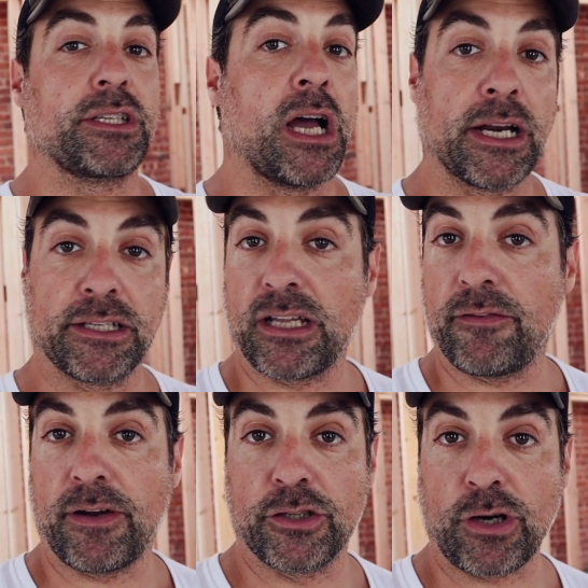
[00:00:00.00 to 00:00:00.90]
a ton of
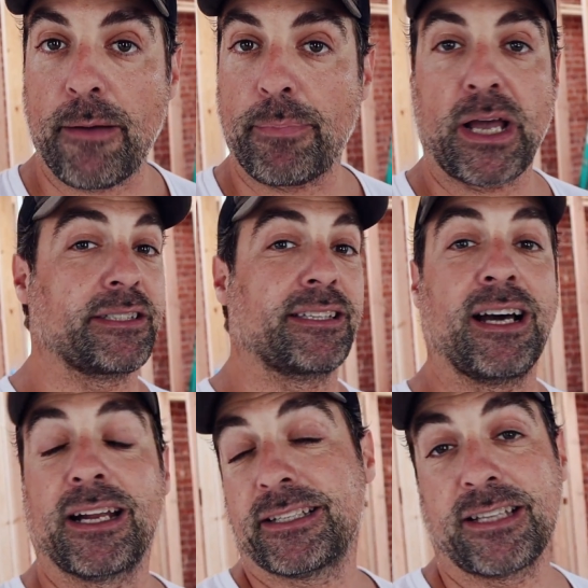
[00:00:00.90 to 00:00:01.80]
stuff on Dropbox, a
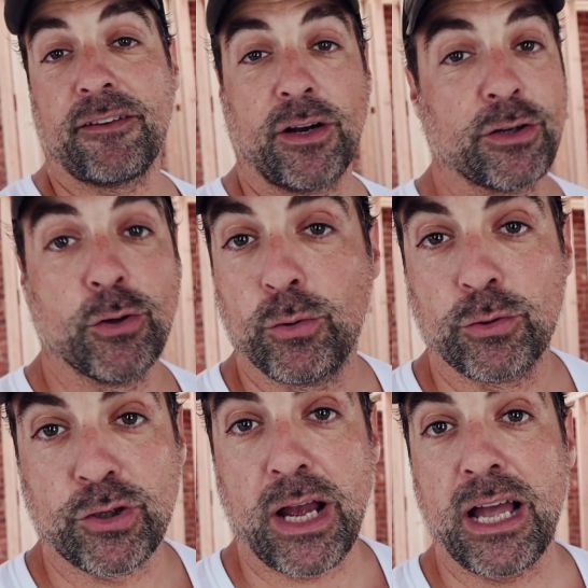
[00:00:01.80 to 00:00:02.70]
ton of stuff on
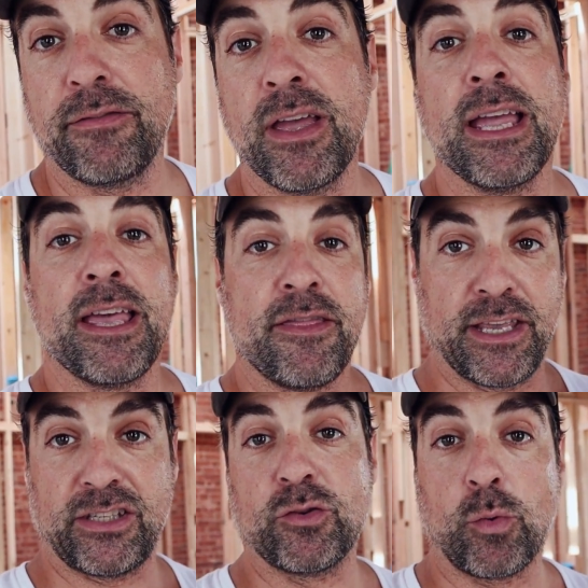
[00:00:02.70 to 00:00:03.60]
Google Drive.
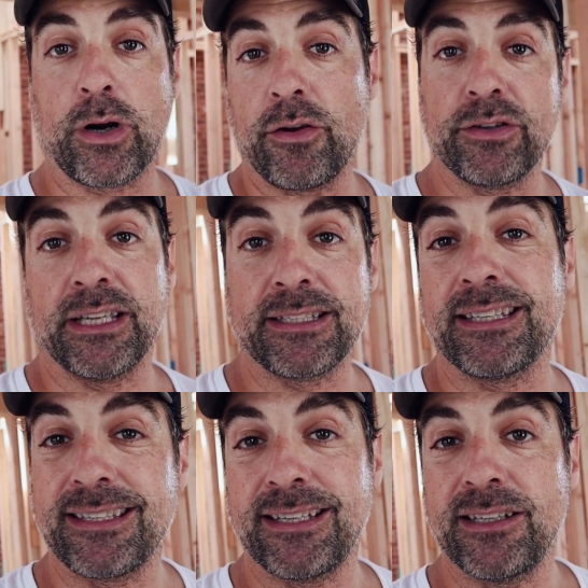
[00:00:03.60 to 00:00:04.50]
This is one of those
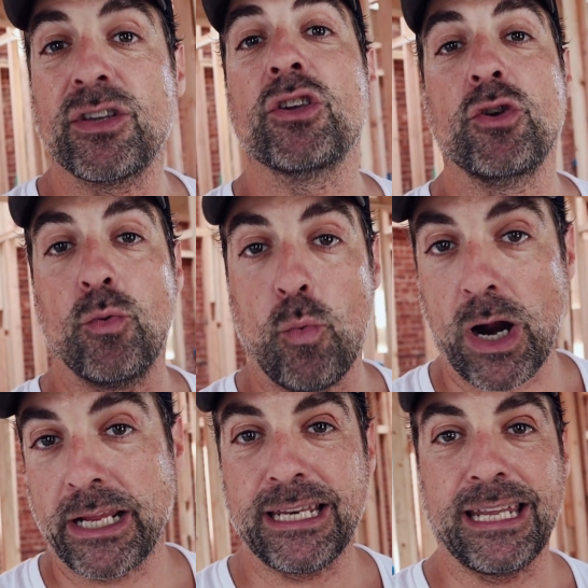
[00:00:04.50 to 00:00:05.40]
instances you
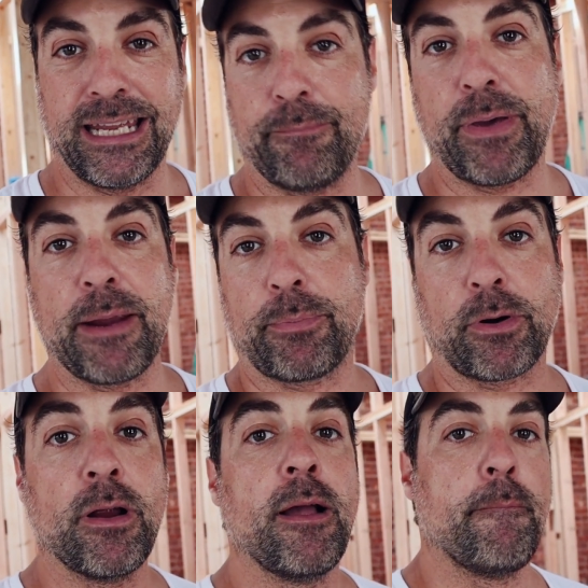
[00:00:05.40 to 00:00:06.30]
want it in
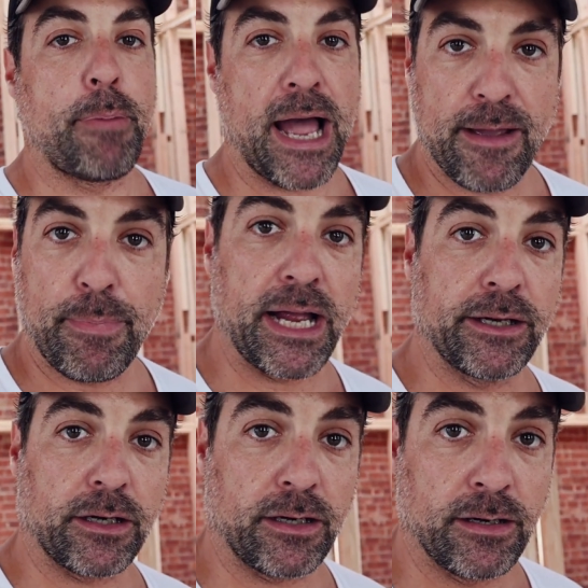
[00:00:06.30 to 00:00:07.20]
paper. Buy a
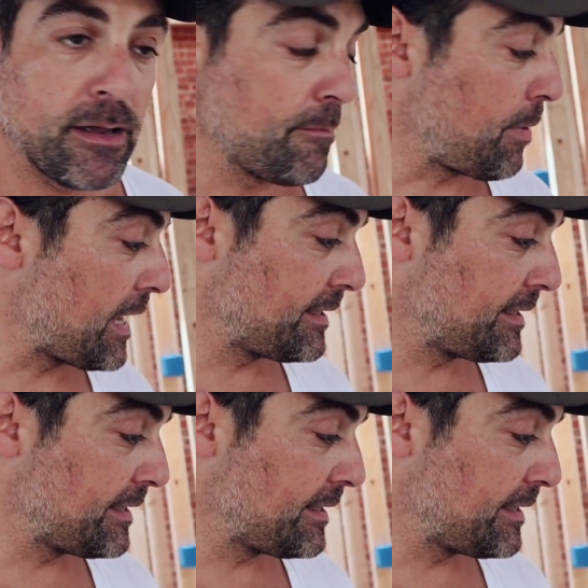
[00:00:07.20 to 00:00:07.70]
binder, buy